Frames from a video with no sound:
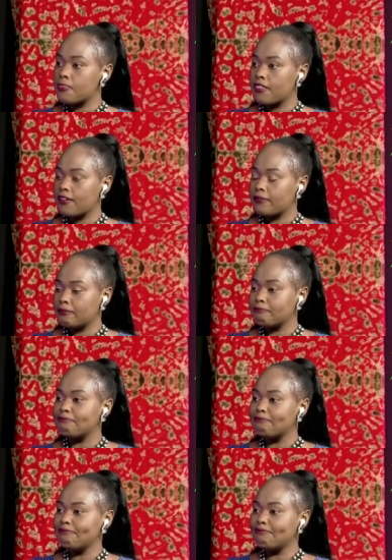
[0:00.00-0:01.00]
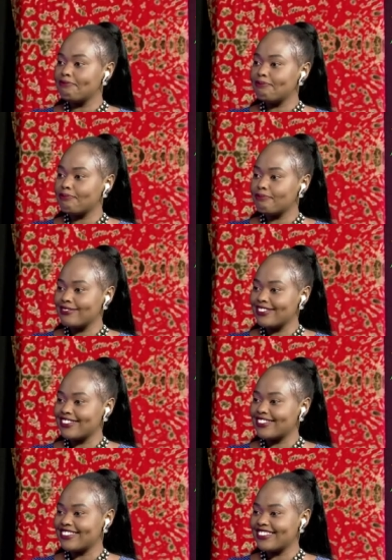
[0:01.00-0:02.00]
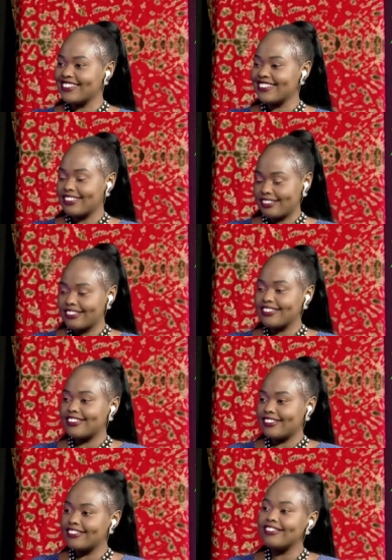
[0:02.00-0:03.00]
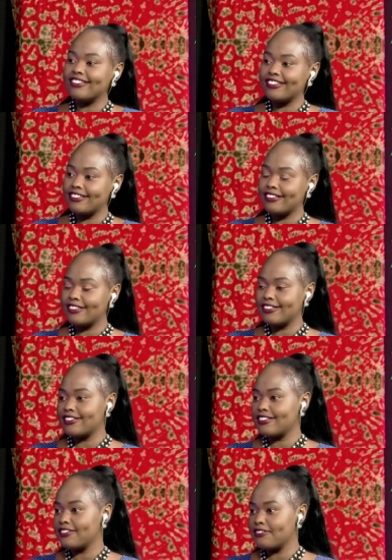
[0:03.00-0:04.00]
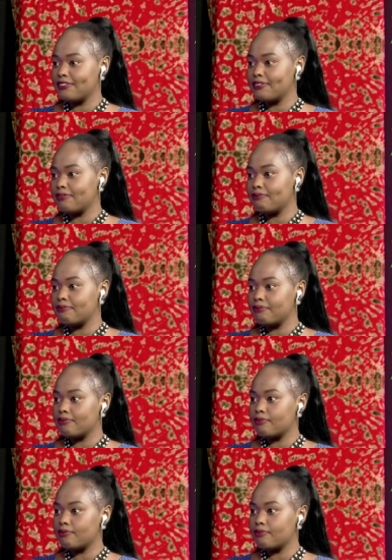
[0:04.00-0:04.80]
business Mitishamba mm-hmm. Foods and something. So you need, at,